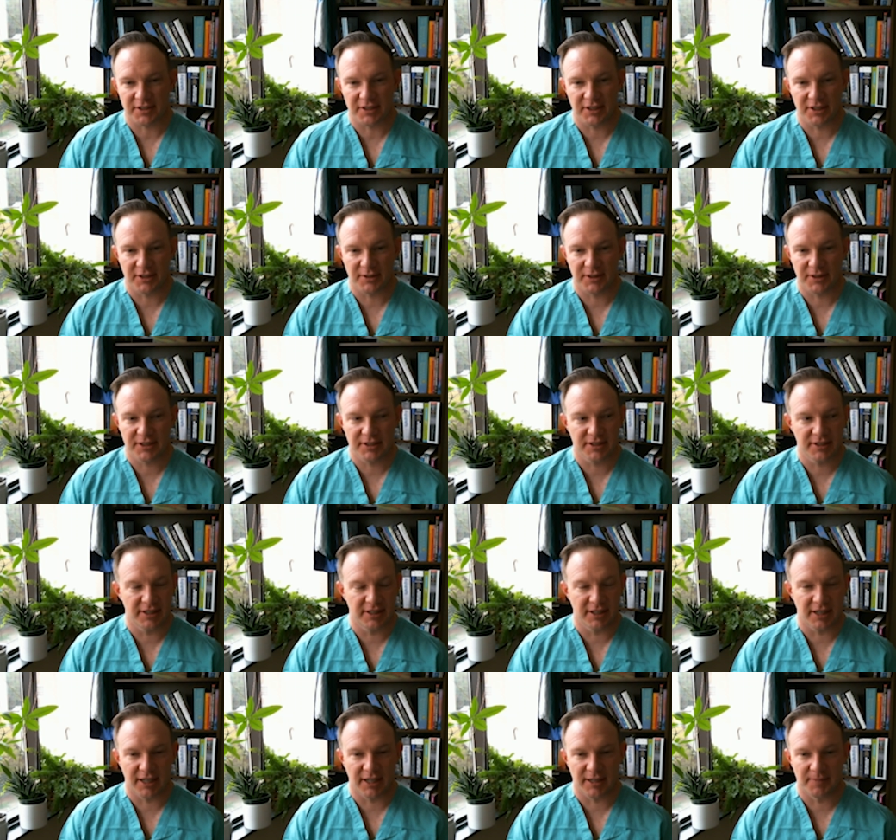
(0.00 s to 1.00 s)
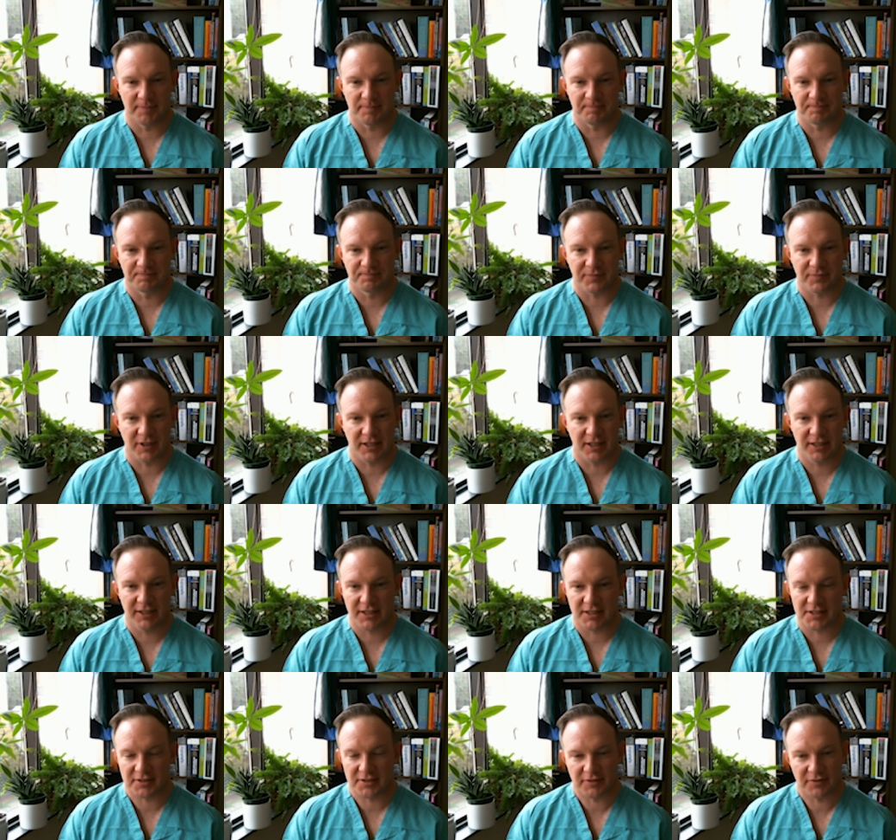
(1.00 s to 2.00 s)
And he
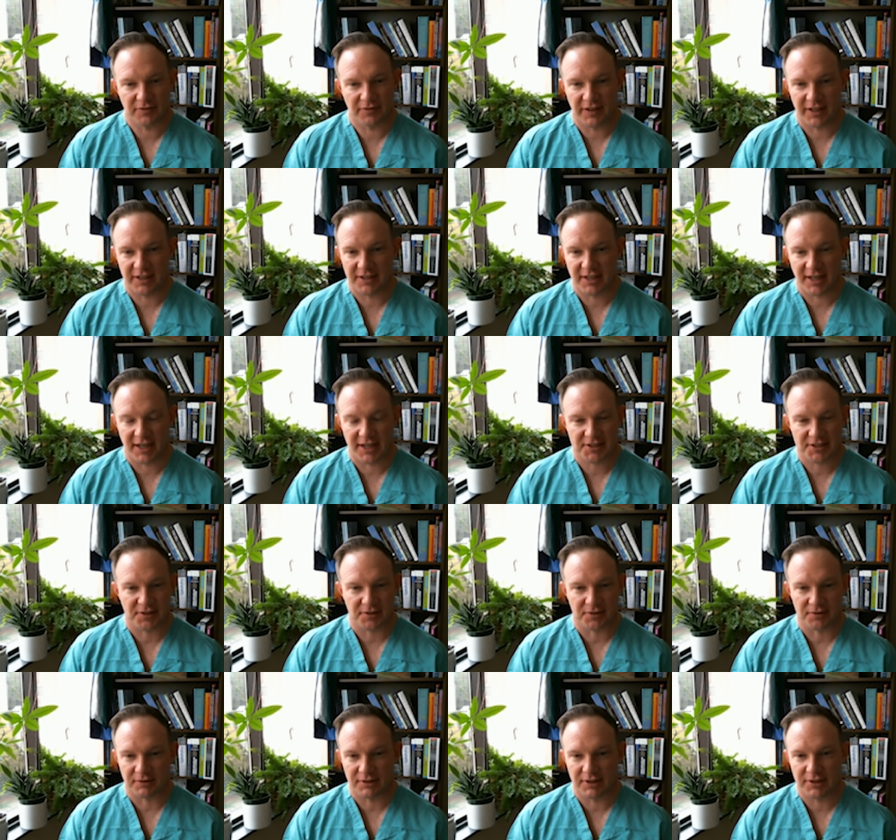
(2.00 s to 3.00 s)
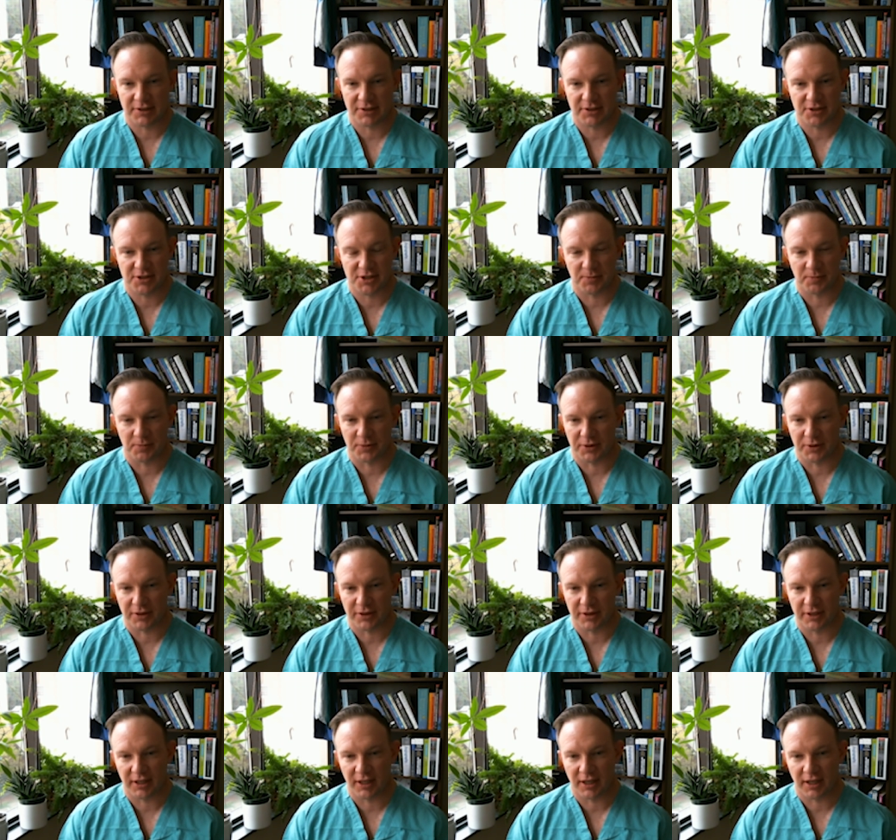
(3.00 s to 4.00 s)
has a fantastic relationship with
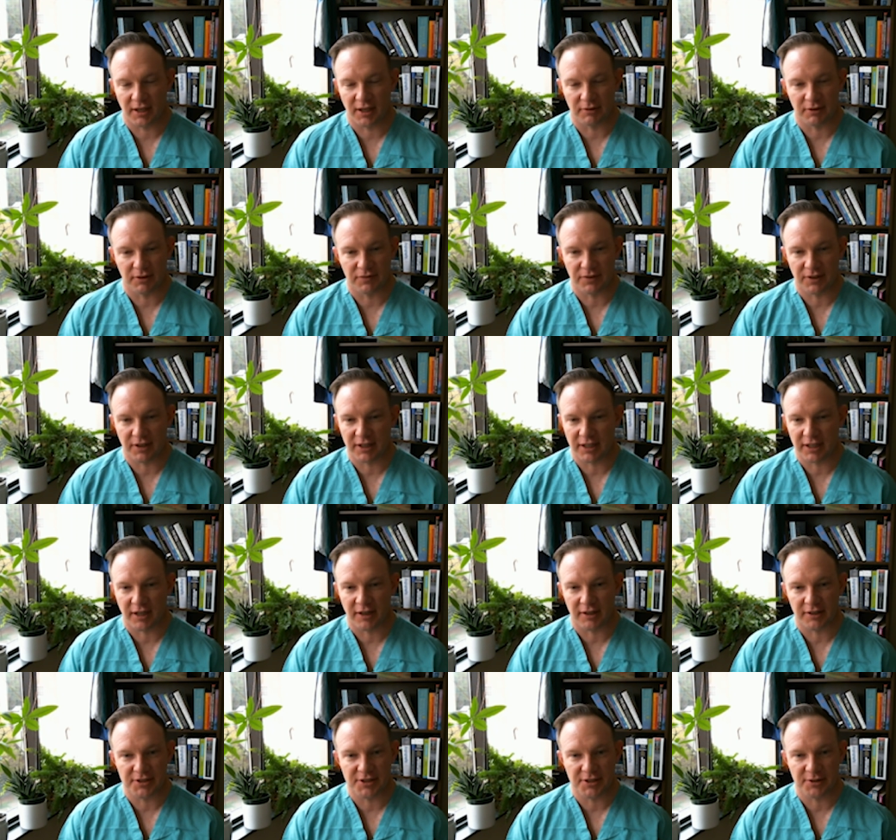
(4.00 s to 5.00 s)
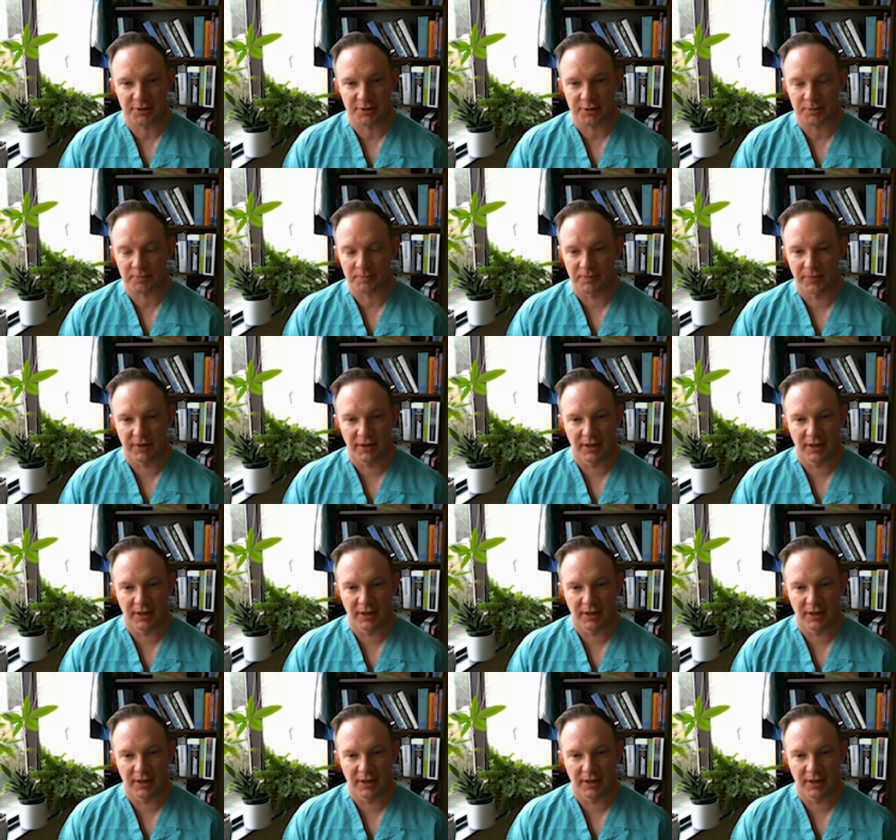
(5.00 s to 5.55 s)
the liver oncology group,